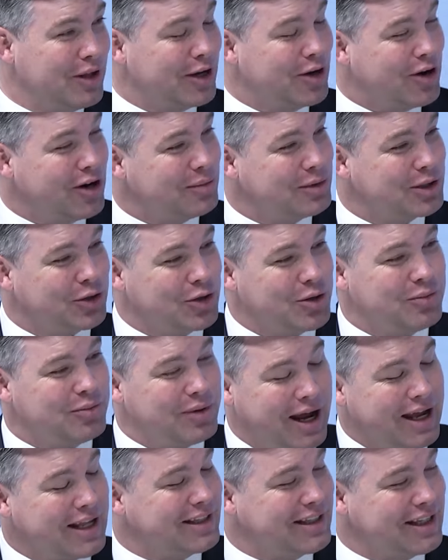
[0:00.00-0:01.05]
the Economist Group,
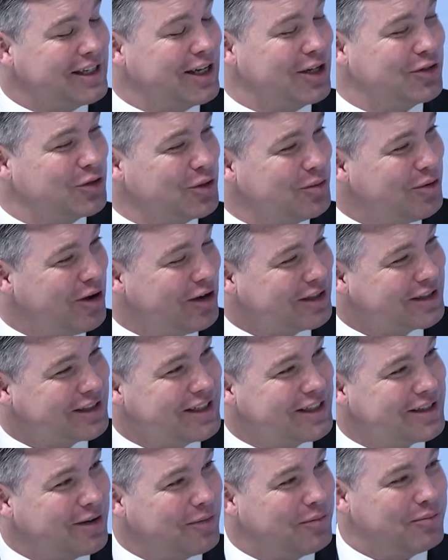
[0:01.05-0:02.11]
hates industrial
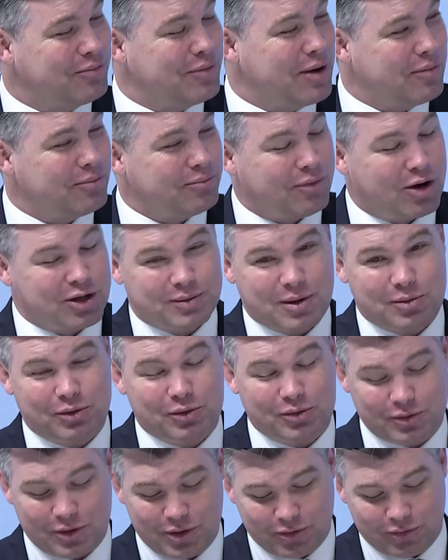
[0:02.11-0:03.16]
policies. Most
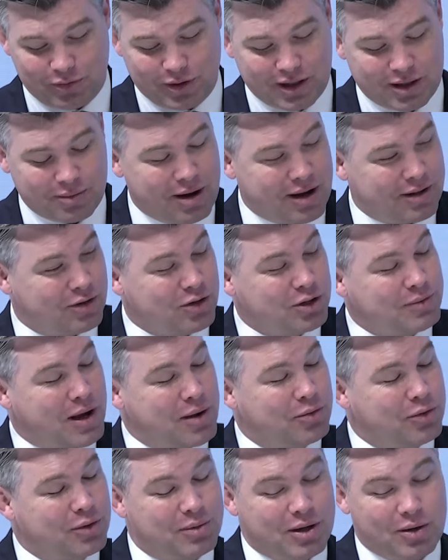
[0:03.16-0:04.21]
people who read the
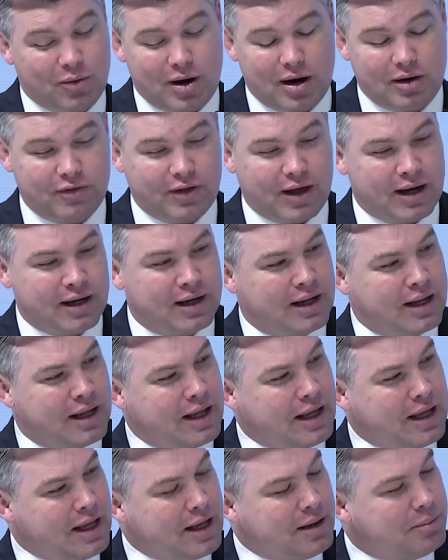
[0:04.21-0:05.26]
newspaper would be aware of that.
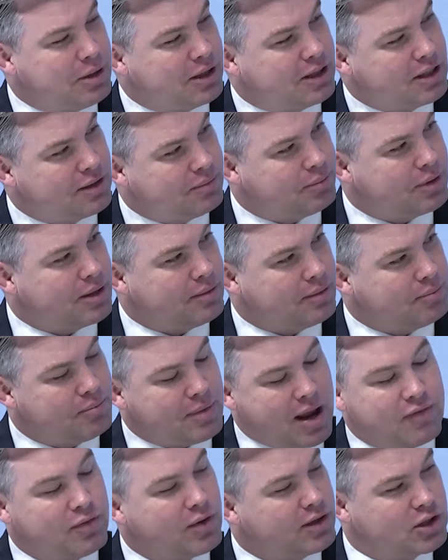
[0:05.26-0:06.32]
But
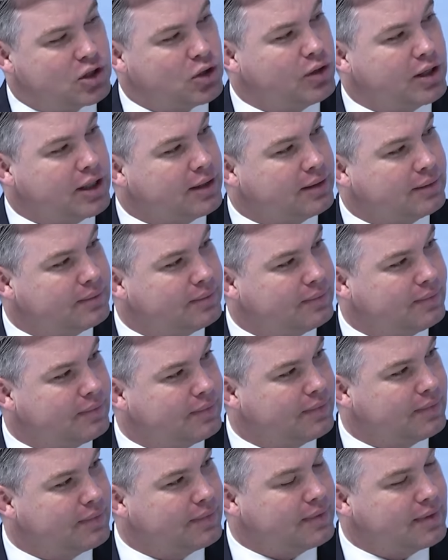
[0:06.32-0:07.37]
everyone's doing it.
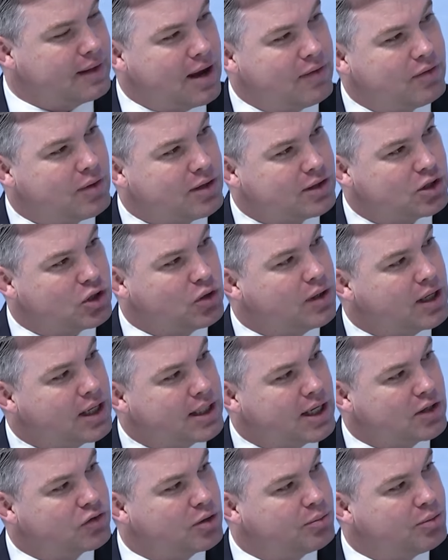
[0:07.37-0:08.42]
Everyone's doing
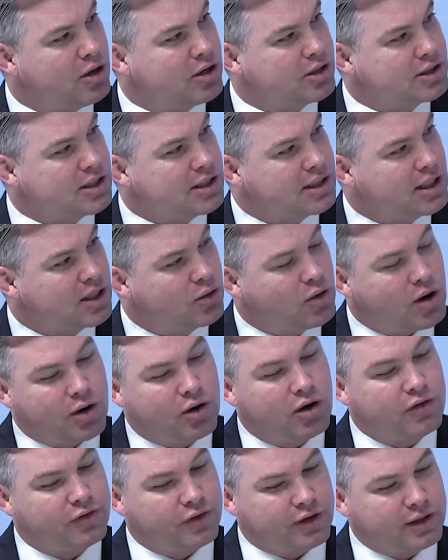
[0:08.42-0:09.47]
industrial policies, and quite
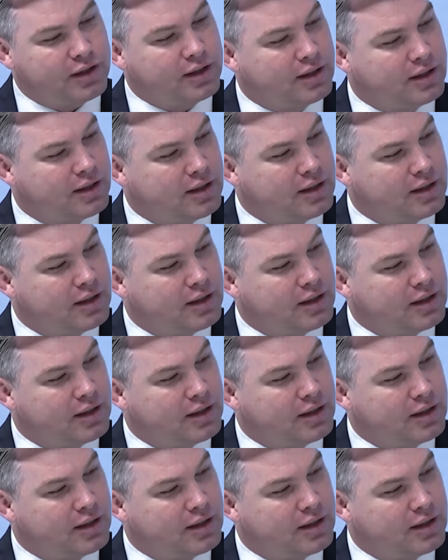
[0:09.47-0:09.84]
often